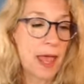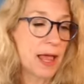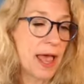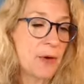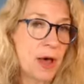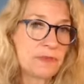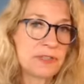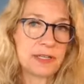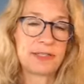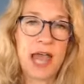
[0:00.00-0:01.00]
How often
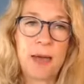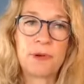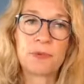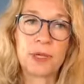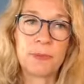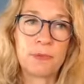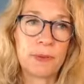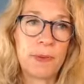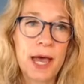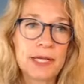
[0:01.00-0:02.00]
does it happen? We
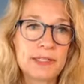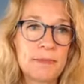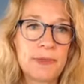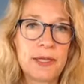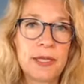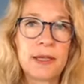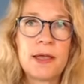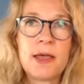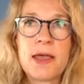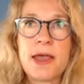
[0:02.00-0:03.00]
buy something
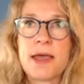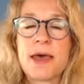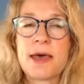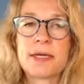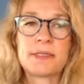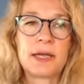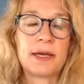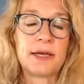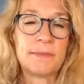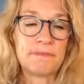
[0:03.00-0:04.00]
and
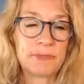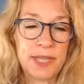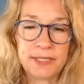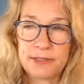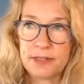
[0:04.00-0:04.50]
they